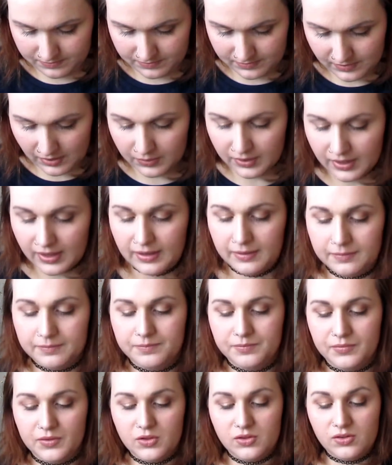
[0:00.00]
Okay,
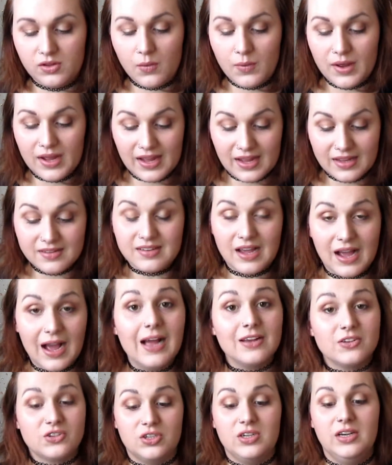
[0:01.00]
so it is
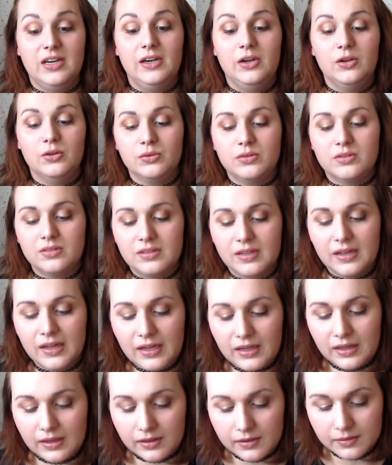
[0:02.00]
actually loose
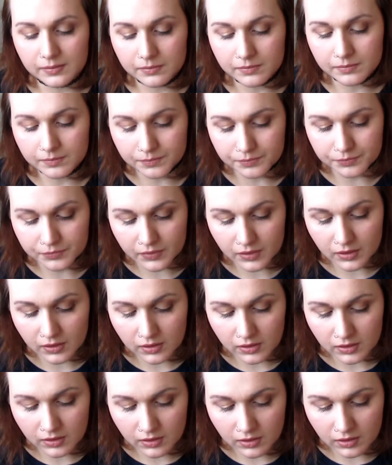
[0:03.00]
tea.
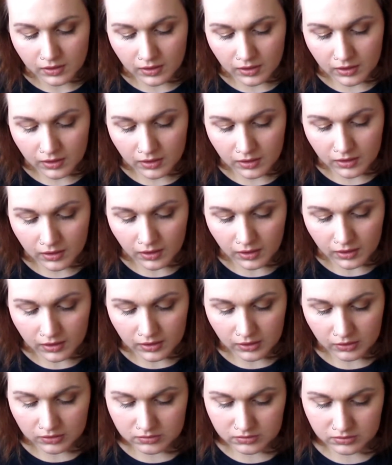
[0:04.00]

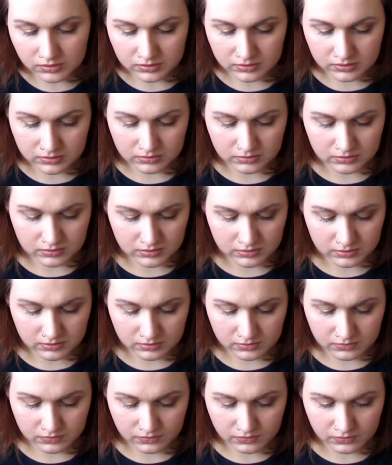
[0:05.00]
Looks
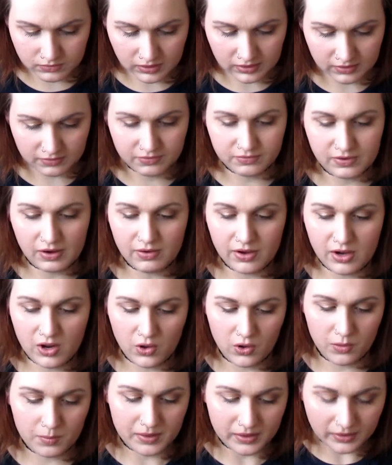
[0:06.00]
like very
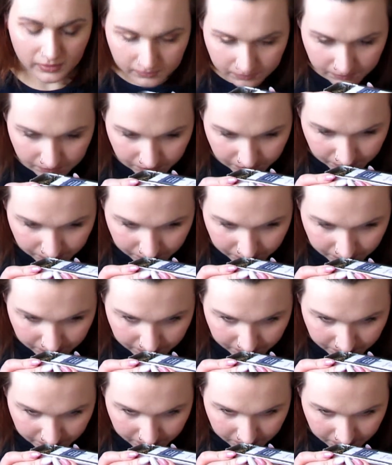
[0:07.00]
herbally.
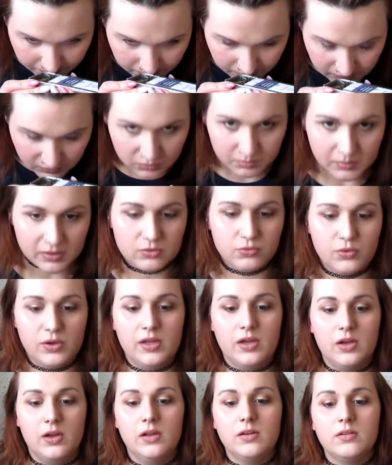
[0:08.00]
Smells
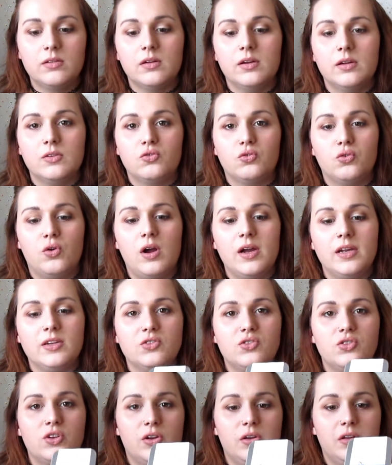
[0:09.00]
really good. I'll try and
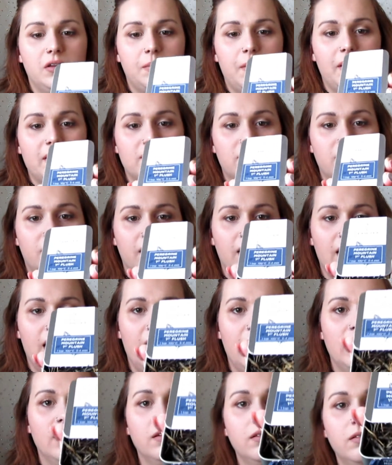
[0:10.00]
show you the best I
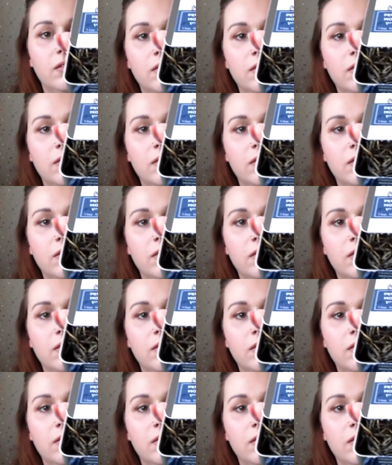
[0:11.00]
can